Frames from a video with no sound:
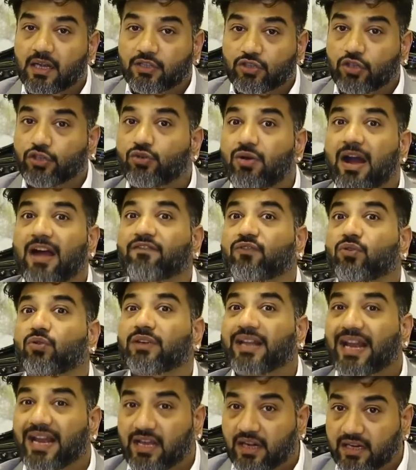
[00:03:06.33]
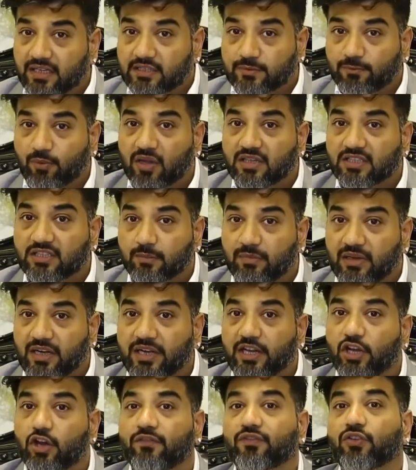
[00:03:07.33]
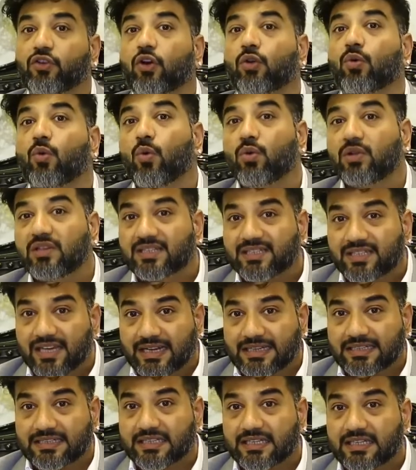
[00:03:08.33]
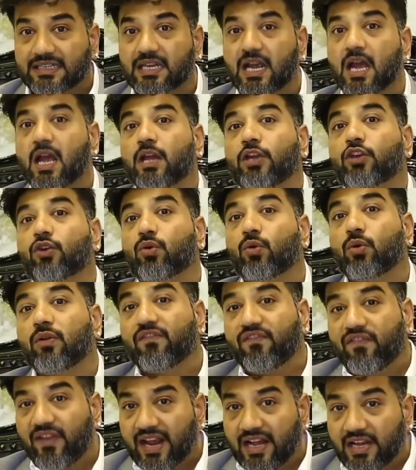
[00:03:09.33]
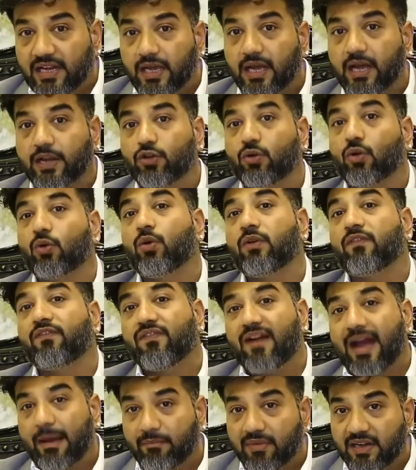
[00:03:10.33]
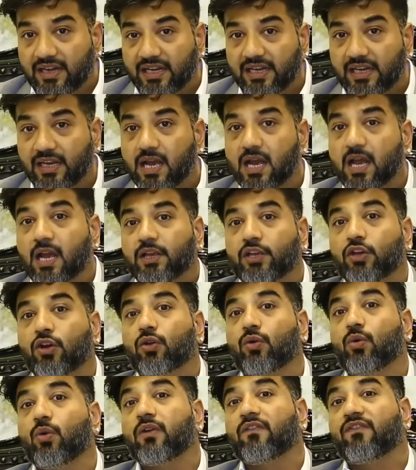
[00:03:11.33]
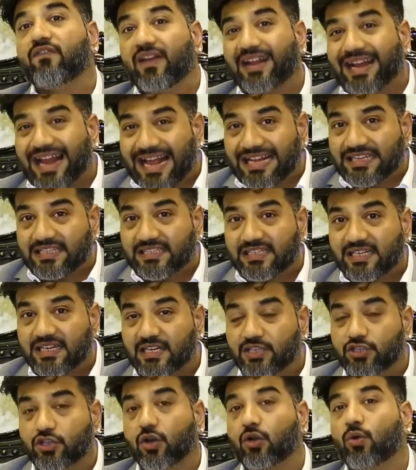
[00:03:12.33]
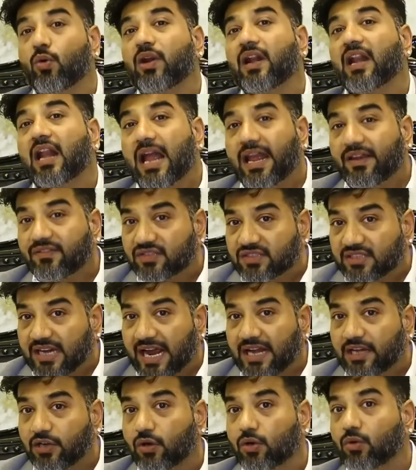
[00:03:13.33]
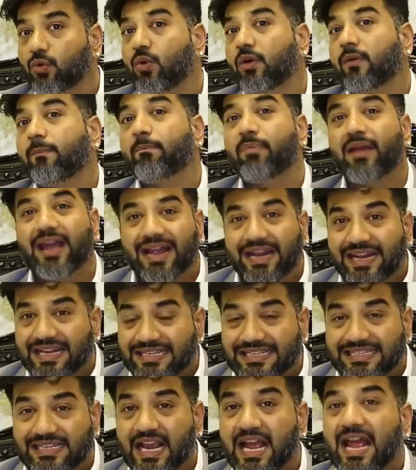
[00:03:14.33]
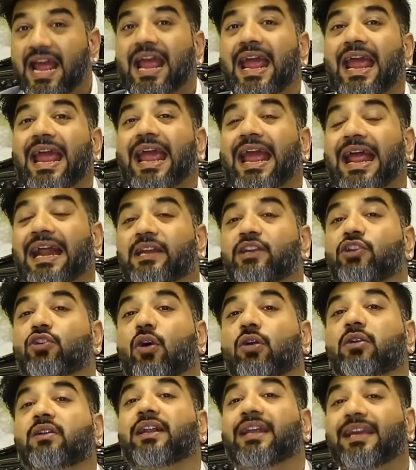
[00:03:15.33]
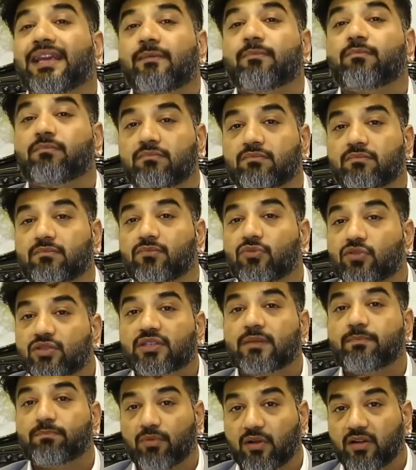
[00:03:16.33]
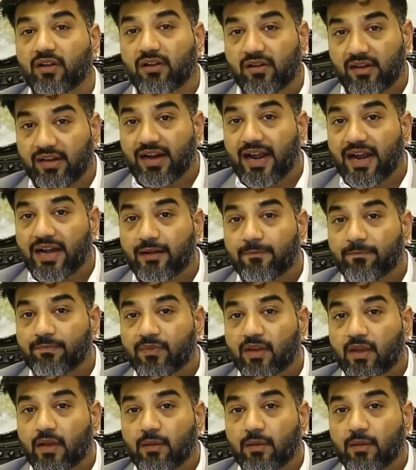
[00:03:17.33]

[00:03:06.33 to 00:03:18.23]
So you have to take responsibility of your own success, your own failure, your own family, your own finances, your own lifestyle, your own parents, and your team, most importantly, right?